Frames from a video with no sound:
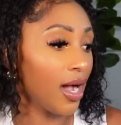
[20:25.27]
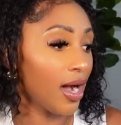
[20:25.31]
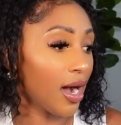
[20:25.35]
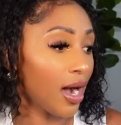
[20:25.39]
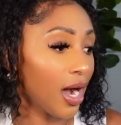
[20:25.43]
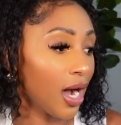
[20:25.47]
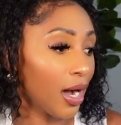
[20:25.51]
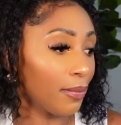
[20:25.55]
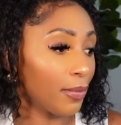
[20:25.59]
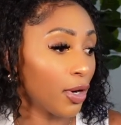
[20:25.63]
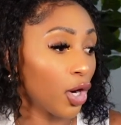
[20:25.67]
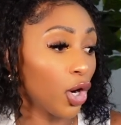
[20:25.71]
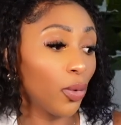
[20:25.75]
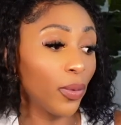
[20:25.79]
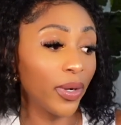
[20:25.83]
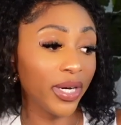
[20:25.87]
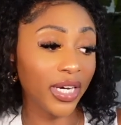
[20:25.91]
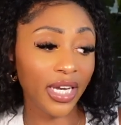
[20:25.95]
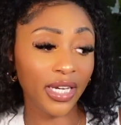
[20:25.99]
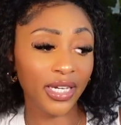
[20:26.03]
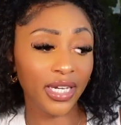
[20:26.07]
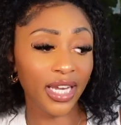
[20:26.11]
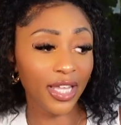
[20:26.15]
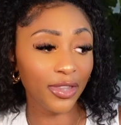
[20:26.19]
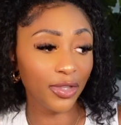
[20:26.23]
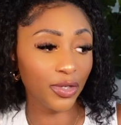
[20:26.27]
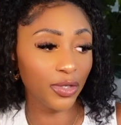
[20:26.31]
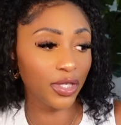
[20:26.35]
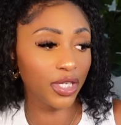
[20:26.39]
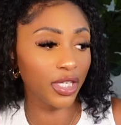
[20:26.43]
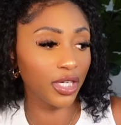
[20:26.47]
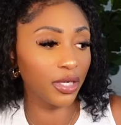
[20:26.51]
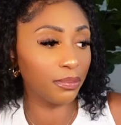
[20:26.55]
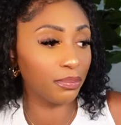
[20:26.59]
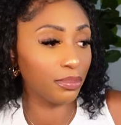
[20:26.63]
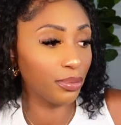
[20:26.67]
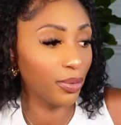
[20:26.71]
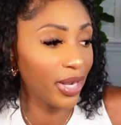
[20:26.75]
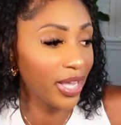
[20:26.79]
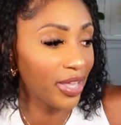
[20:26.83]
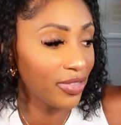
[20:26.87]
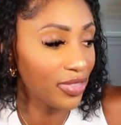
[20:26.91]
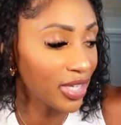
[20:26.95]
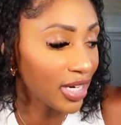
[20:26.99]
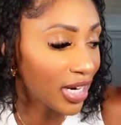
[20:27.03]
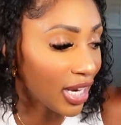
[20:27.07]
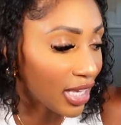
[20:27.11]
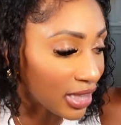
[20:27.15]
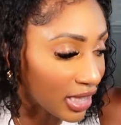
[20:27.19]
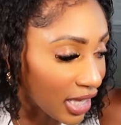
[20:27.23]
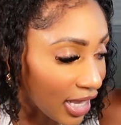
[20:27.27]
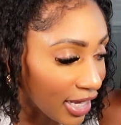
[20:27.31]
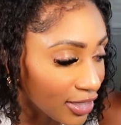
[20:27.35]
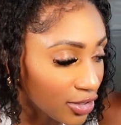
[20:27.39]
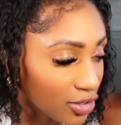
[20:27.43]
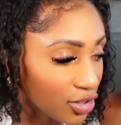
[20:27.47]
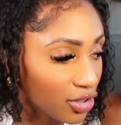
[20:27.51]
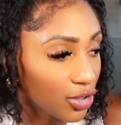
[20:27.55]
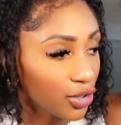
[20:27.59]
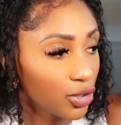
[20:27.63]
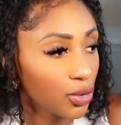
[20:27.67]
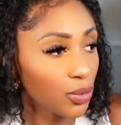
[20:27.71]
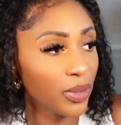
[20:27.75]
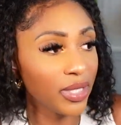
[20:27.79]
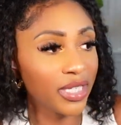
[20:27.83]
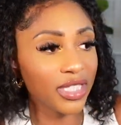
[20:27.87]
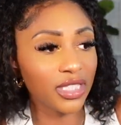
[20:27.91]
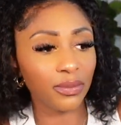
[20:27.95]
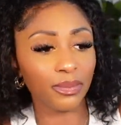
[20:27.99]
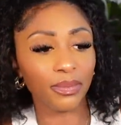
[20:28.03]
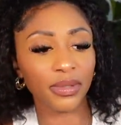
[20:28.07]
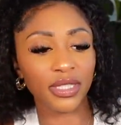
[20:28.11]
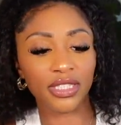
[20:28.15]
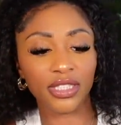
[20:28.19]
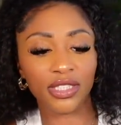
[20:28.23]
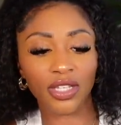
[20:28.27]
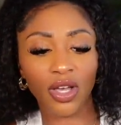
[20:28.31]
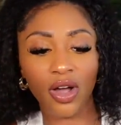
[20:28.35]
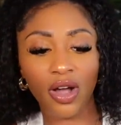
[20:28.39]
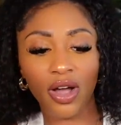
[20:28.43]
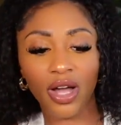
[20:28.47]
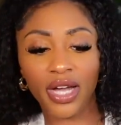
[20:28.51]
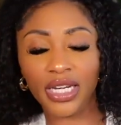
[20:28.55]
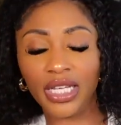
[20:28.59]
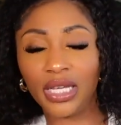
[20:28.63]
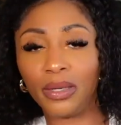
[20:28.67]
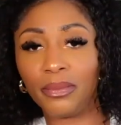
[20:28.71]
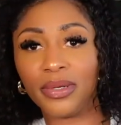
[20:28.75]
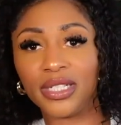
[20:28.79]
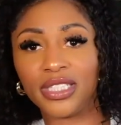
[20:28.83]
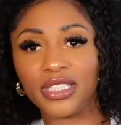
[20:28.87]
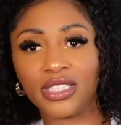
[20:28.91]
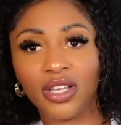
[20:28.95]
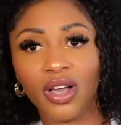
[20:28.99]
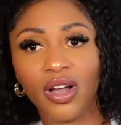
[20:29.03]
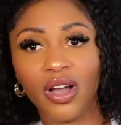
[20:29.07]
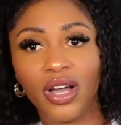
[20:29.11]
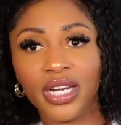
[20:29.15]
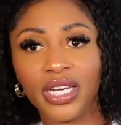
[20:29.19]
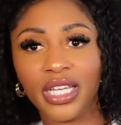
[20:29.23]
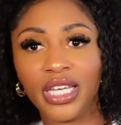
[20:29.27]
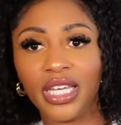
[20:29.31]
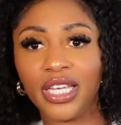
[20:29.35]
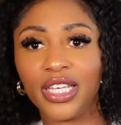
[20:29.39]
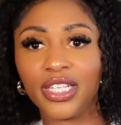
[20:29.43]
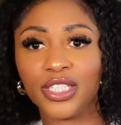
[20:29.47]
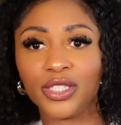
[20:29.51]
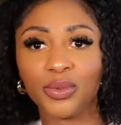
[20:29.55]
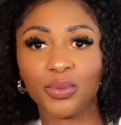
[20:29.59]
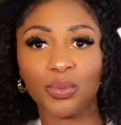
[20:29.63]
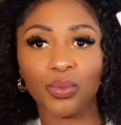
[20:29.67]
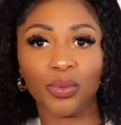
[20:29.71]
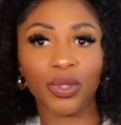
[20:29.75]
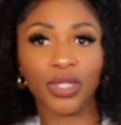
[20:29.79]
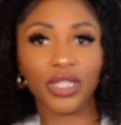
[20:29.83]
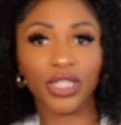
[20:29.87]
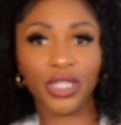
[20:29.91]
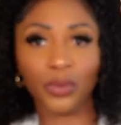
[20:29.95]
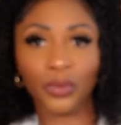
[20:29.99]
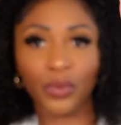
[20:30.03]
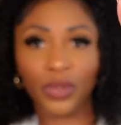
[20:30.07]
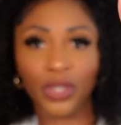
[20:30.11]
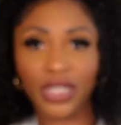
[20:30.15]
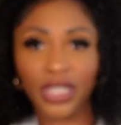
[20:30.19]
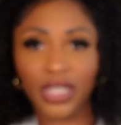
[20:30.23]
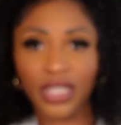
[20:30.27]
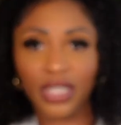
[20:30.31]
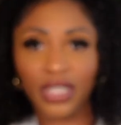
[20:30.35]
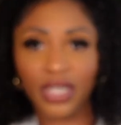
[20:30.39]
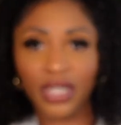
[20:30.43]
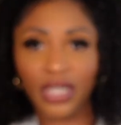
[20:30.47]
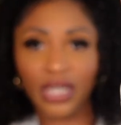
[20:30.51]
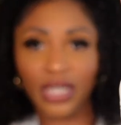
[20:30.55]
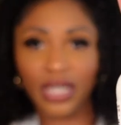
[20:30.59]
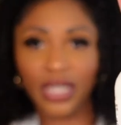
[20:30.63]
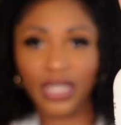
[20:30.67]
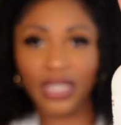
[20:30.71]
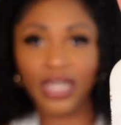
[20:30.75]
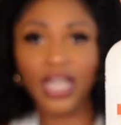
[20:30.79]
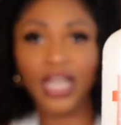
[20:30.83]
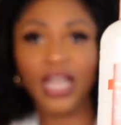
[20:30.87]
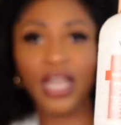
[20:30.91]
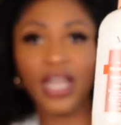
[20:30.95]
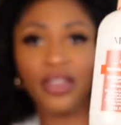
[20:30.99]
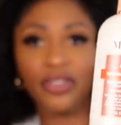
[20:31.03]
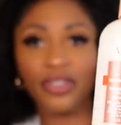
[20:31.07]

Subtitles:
And another good brand that I like too is Mazzani. Mazzani is really, really good.